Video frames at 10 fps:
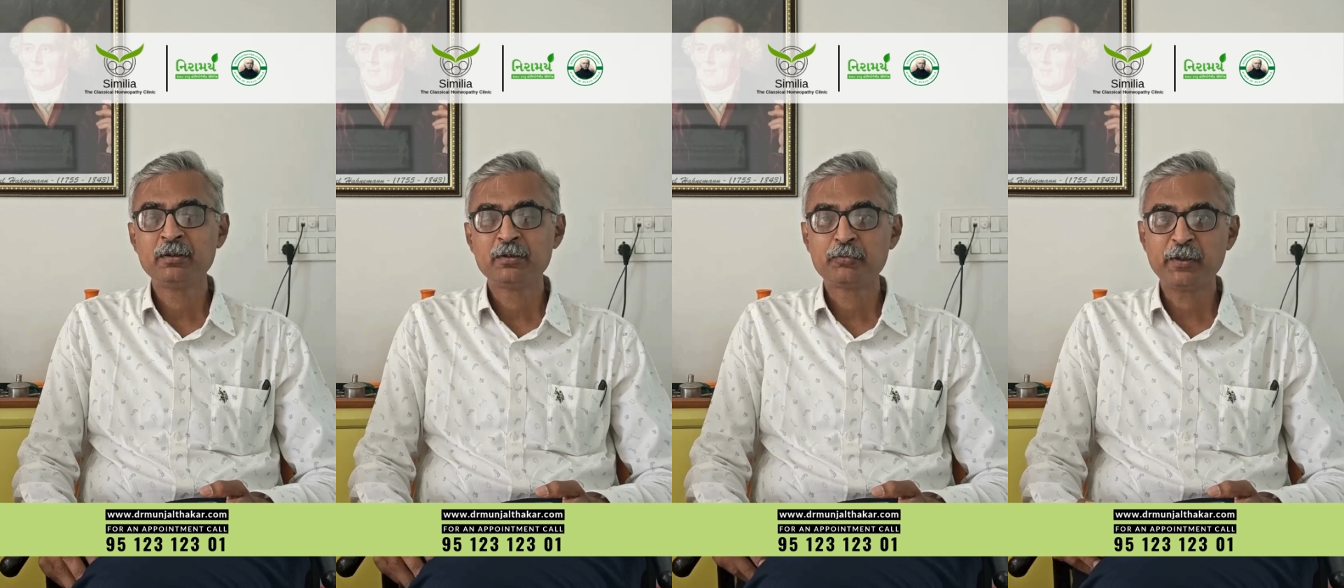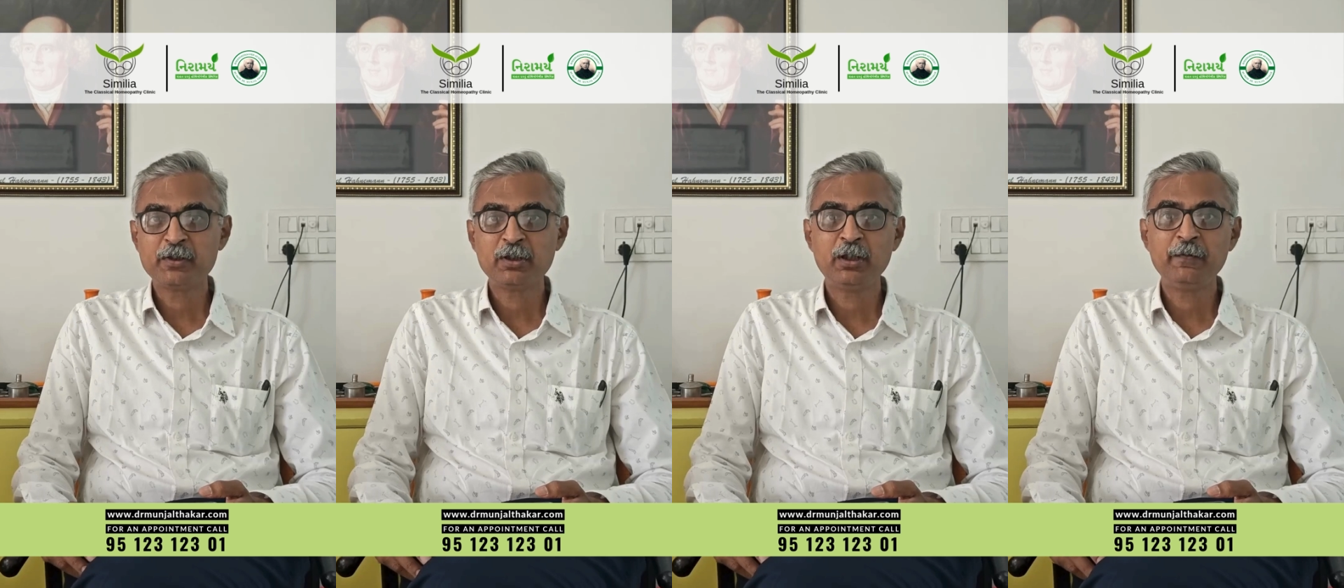
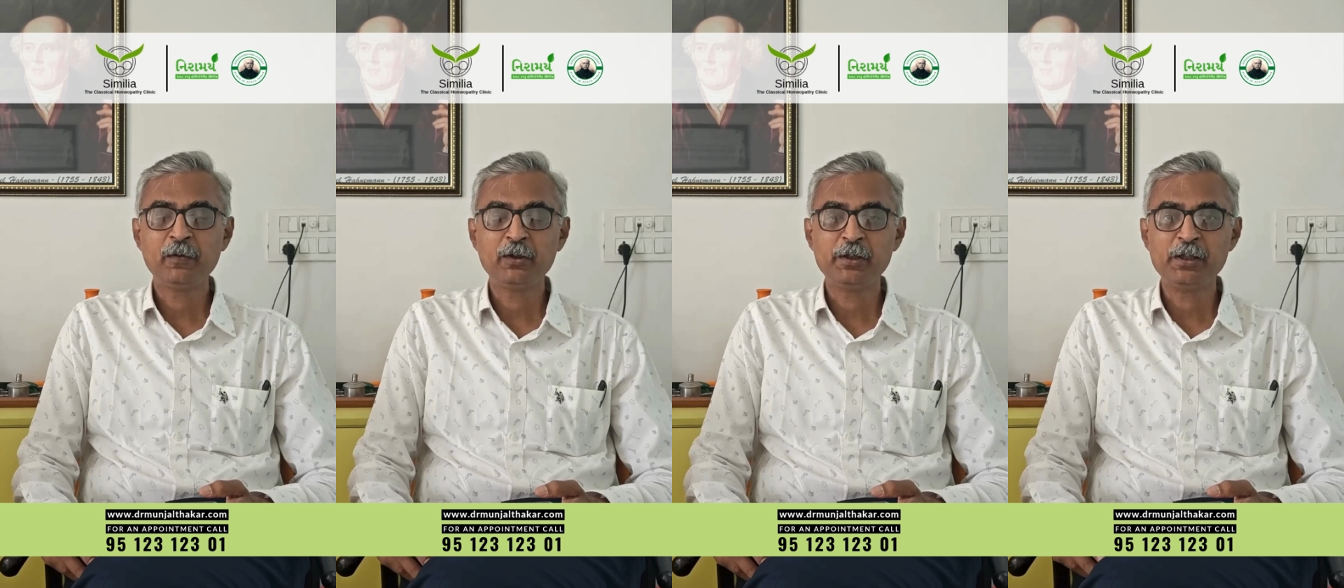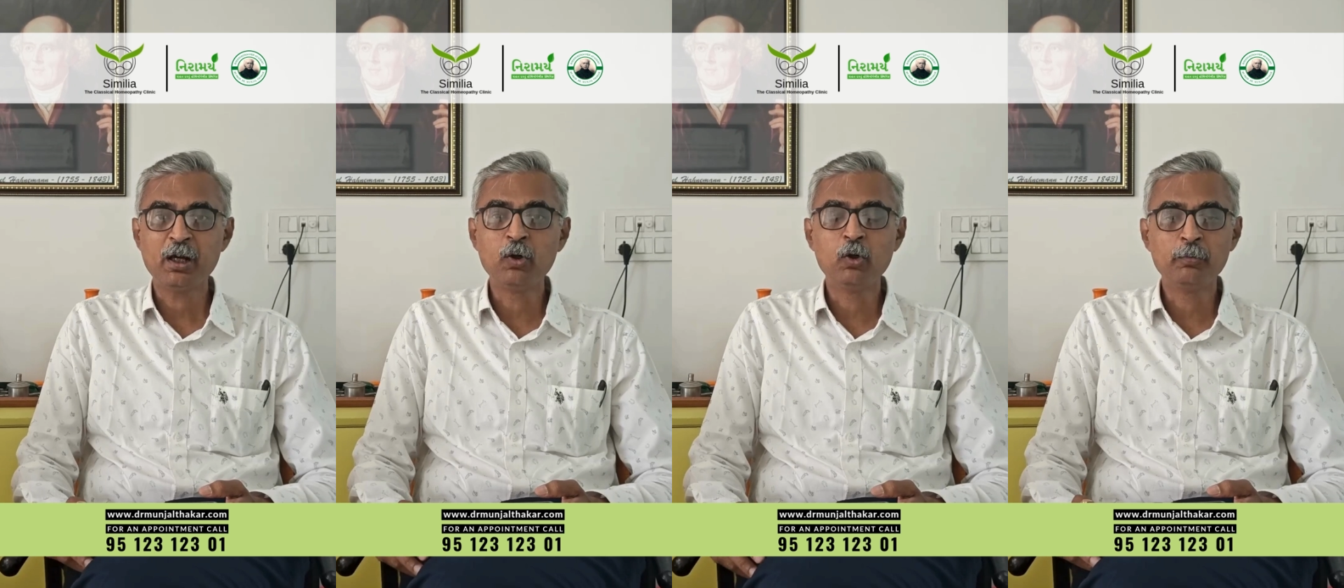especially for the
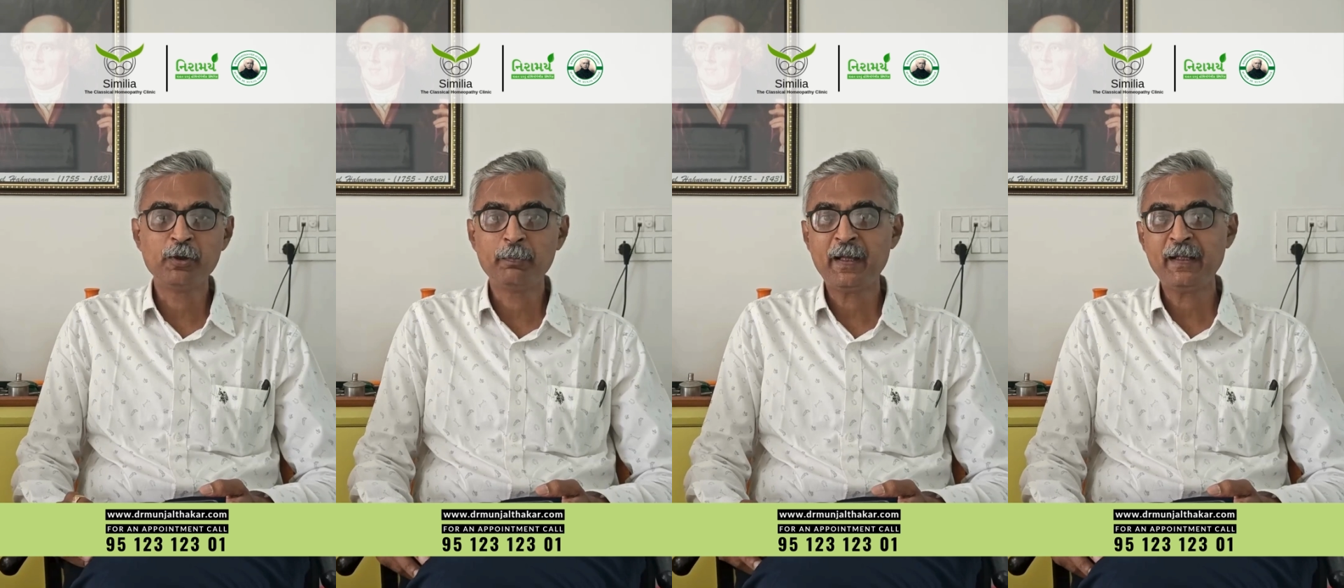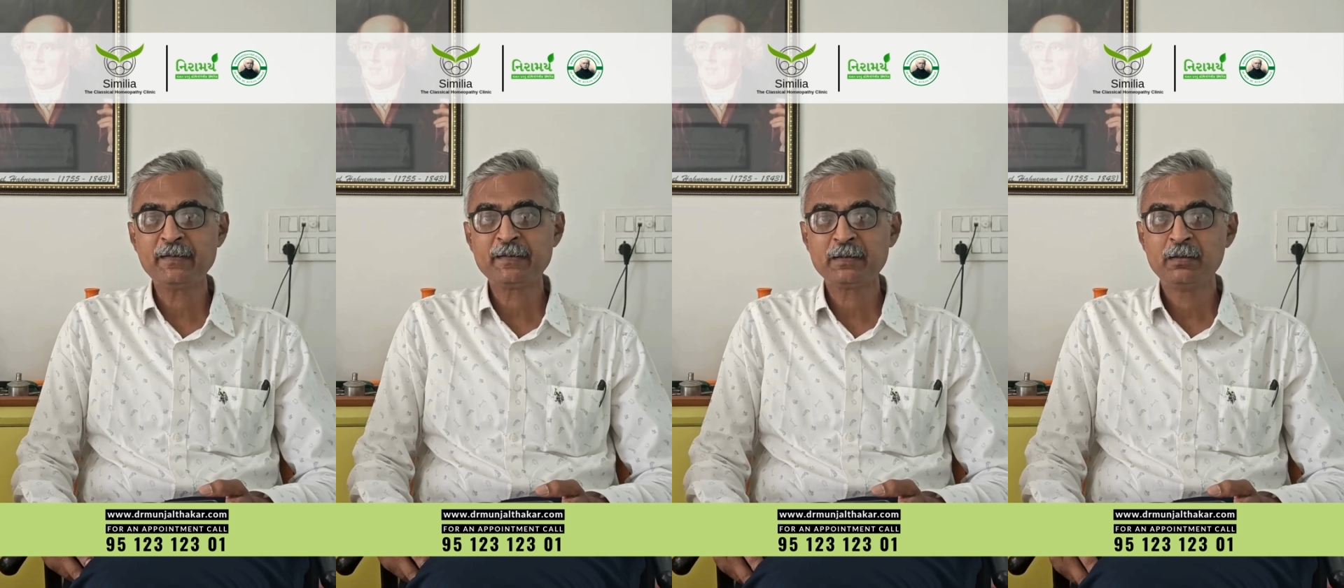young
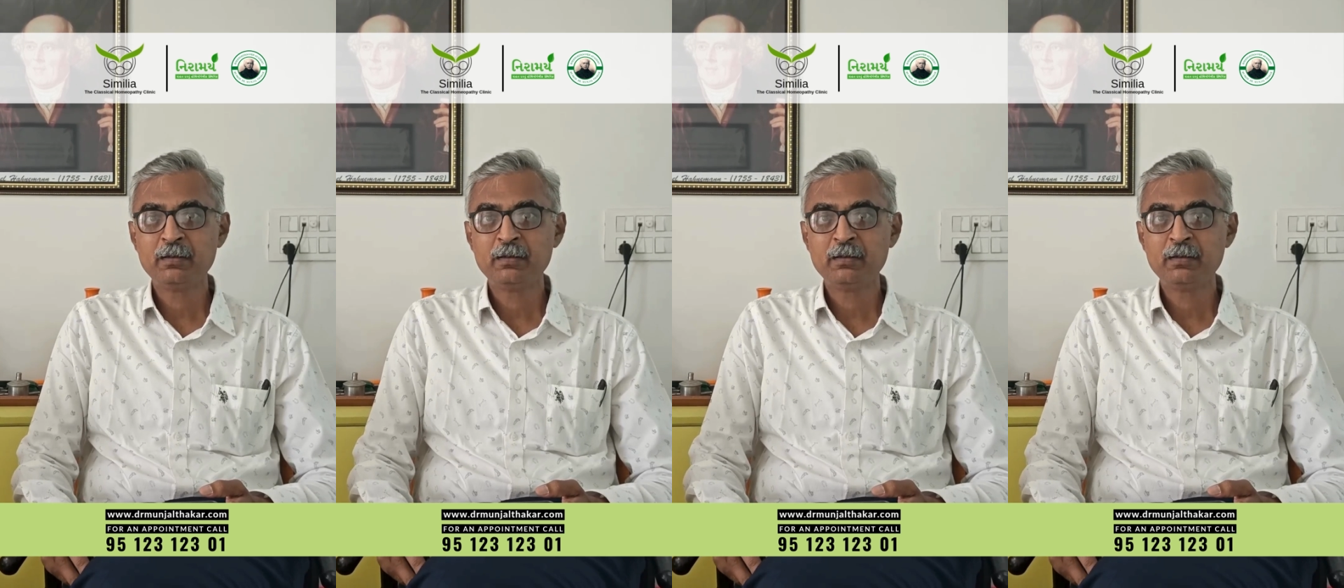homeopaths.